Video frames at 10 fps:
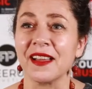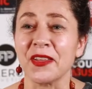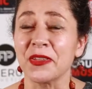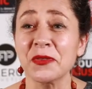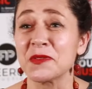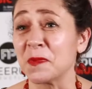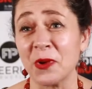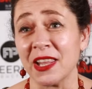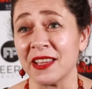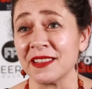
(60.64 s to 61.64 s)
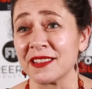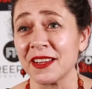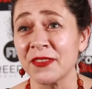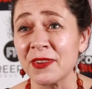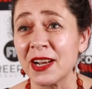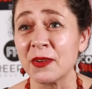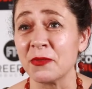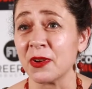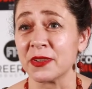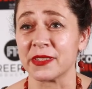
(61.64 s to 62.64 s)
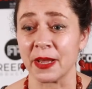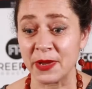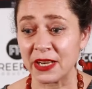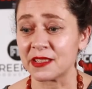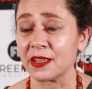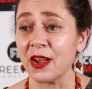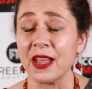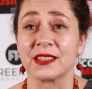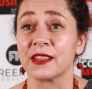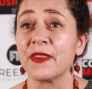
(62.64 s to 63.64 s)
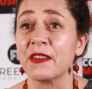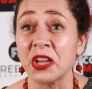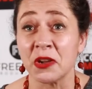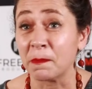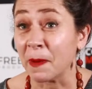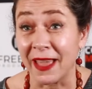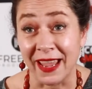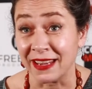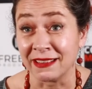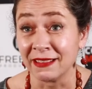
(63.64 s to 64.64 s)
I thought it was brilliant. It really was. I mean, it's a it's a very good play.